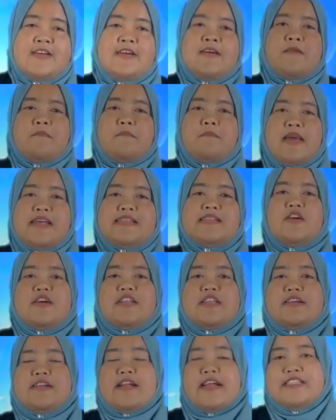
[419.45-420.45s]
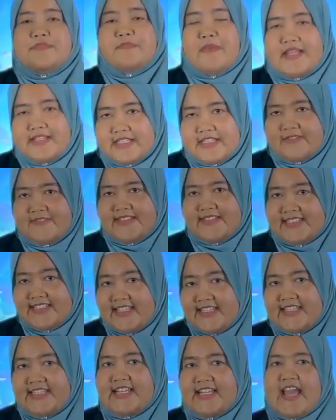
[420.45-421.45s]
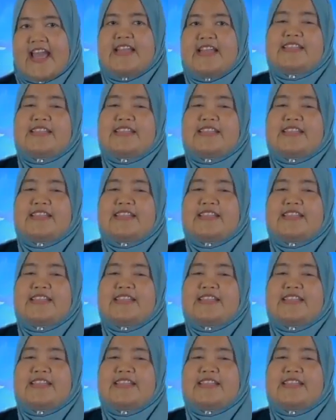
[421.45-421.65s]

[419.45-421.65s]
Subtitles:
based on the respective skill and